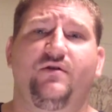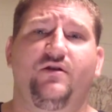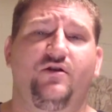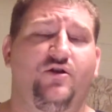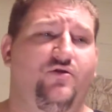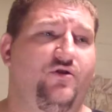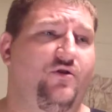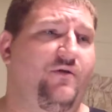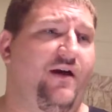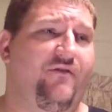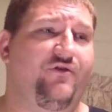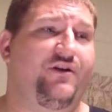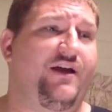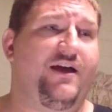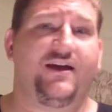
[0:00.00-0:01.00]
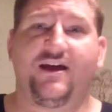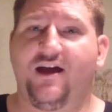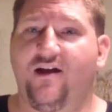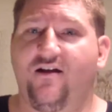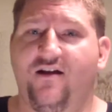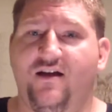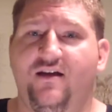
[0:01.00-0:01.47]
you do everyday
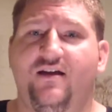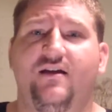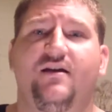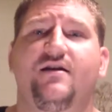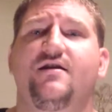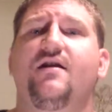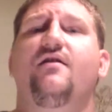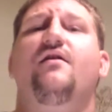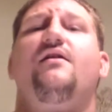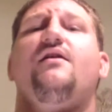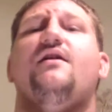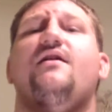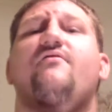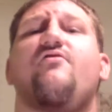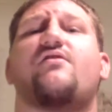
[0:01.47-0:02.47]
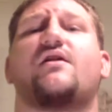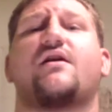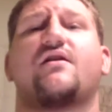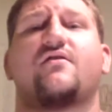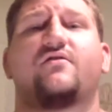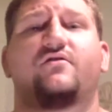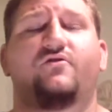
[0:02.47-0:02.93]
carry a gun every
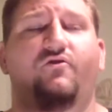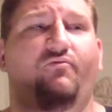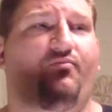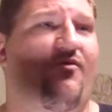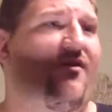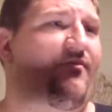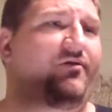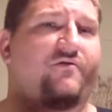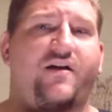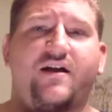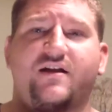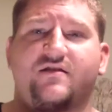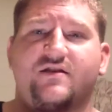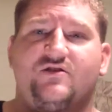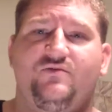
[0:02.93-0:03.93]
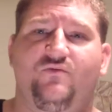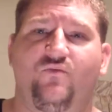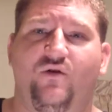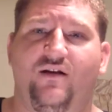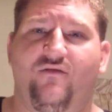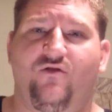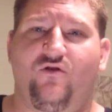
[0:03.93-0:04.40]
day, you've probably ran into this with
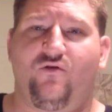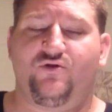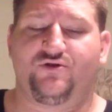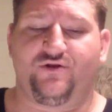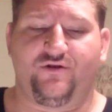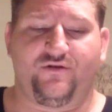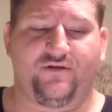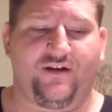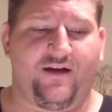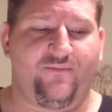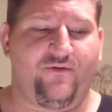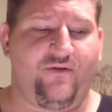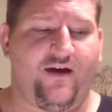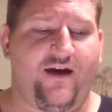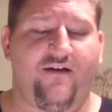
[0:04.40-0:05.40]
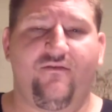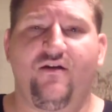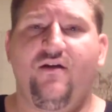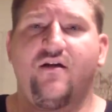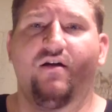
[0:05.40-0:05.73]
whatever holster type you have.